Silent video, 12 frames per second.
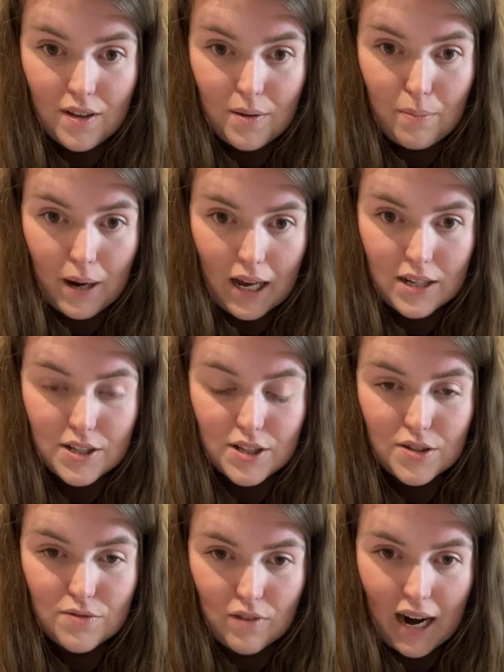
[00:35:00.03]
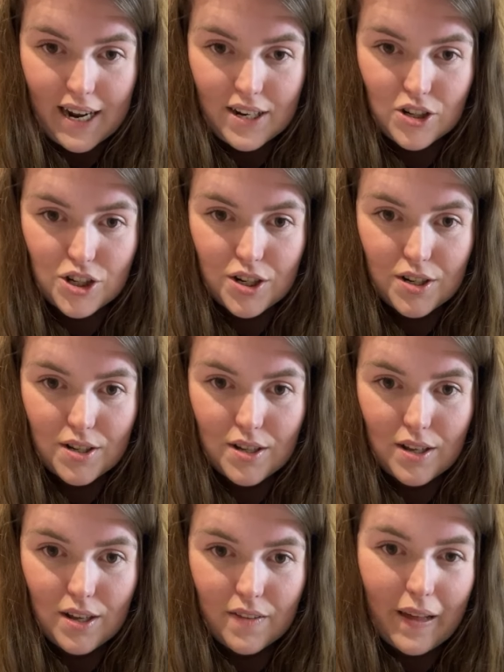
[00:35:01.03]
plus range.
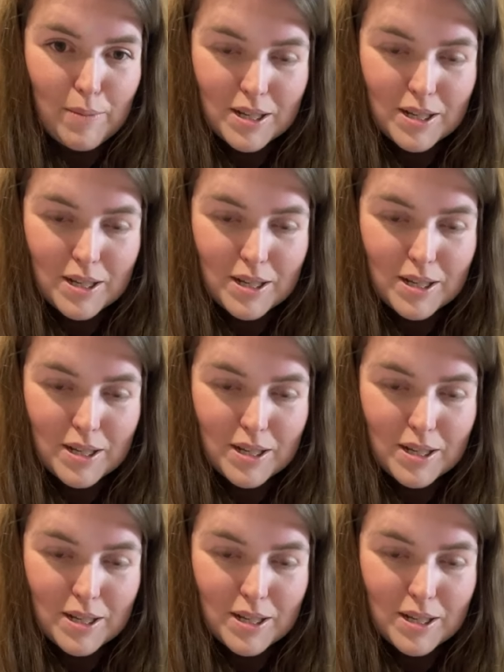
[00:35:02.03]
That